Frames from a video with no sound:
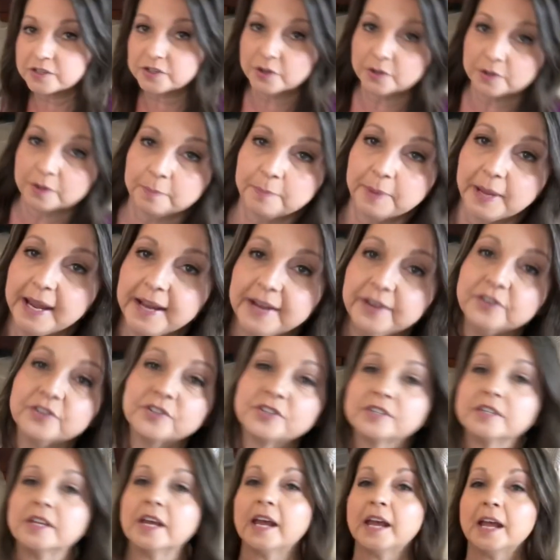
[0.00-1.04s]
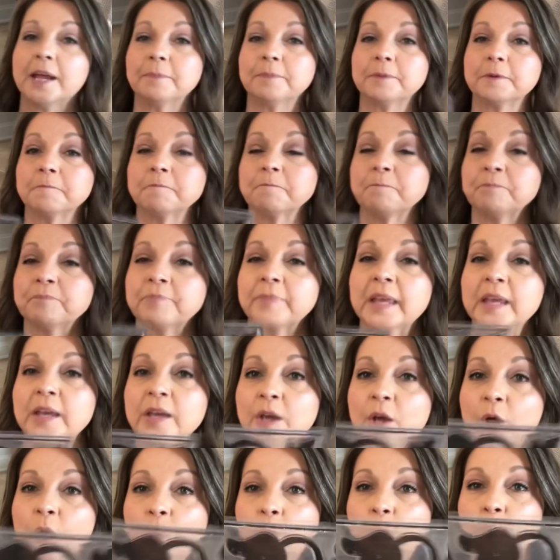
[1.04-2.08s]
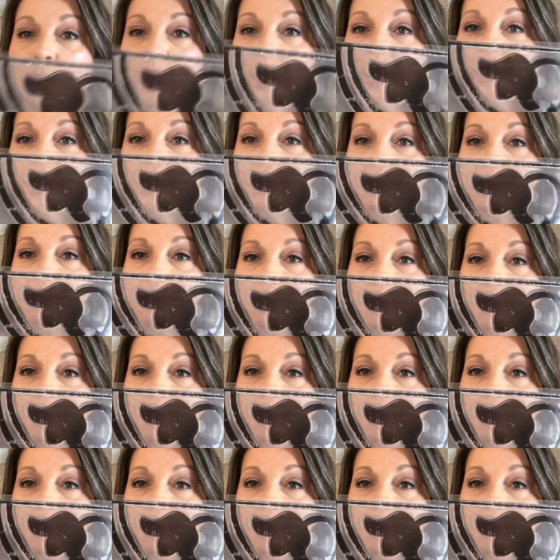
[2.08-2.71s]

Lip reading: on the painter's tape with the